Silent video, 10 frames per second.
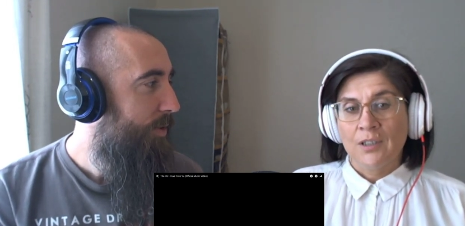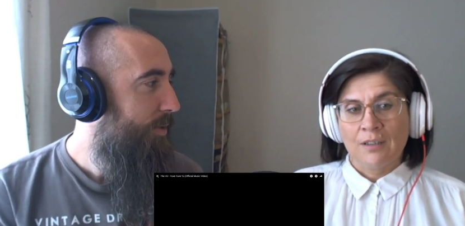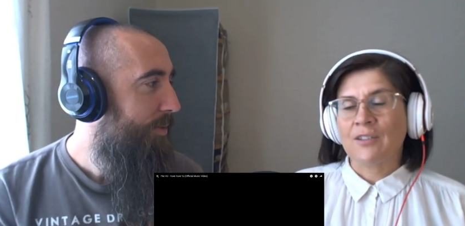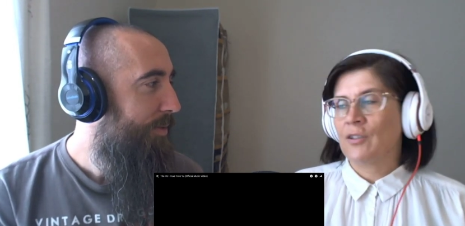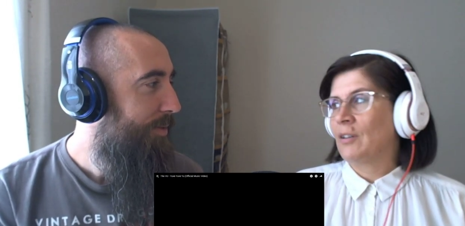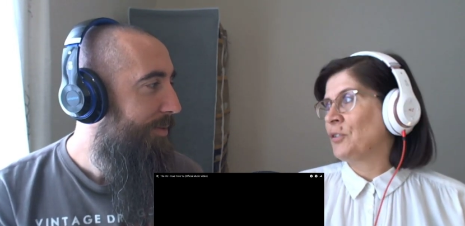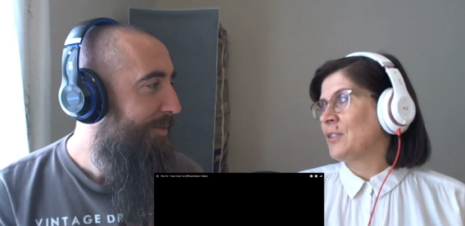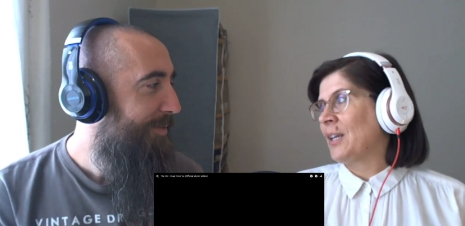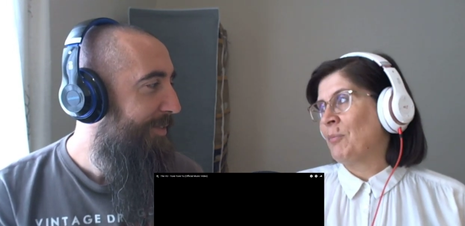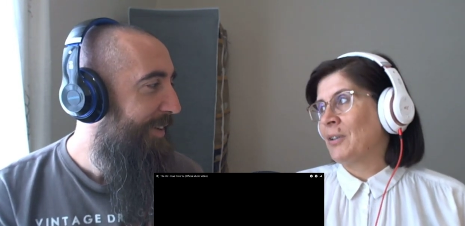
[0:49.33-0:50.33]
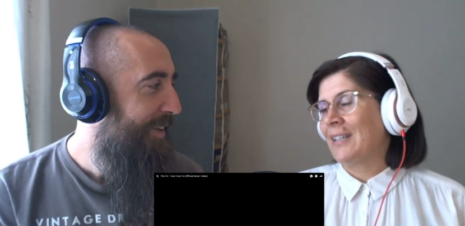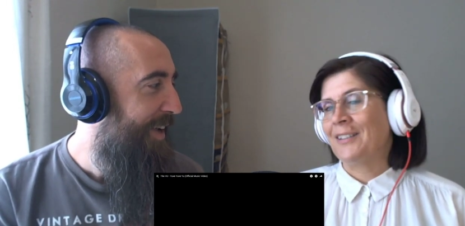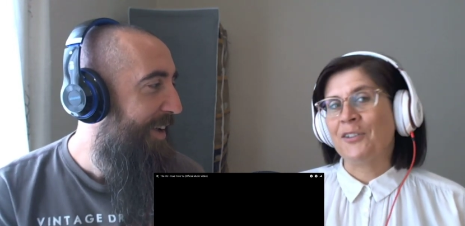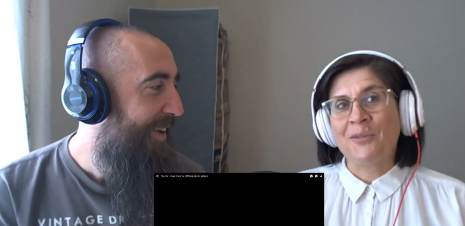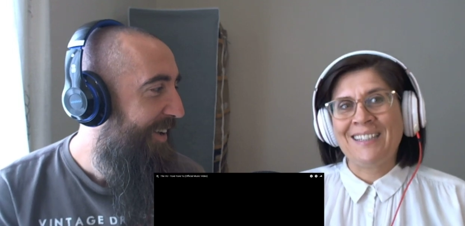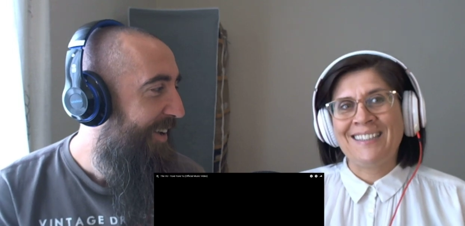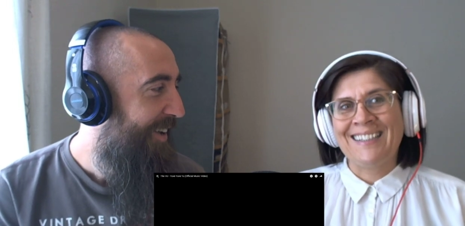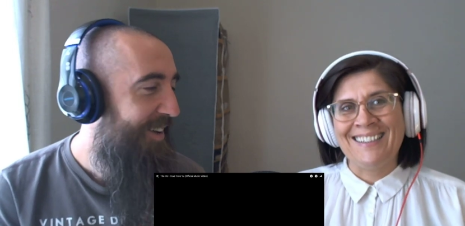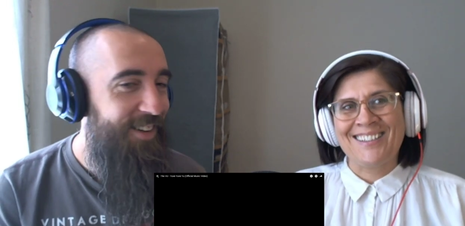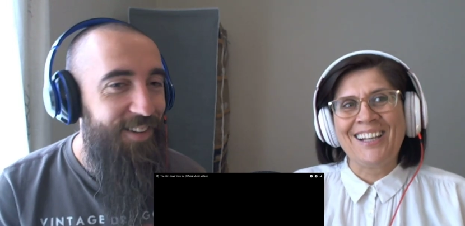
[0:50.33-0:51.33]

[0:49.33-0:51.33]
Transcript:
Speaker 1: that's all I got to say because I don't know anything else.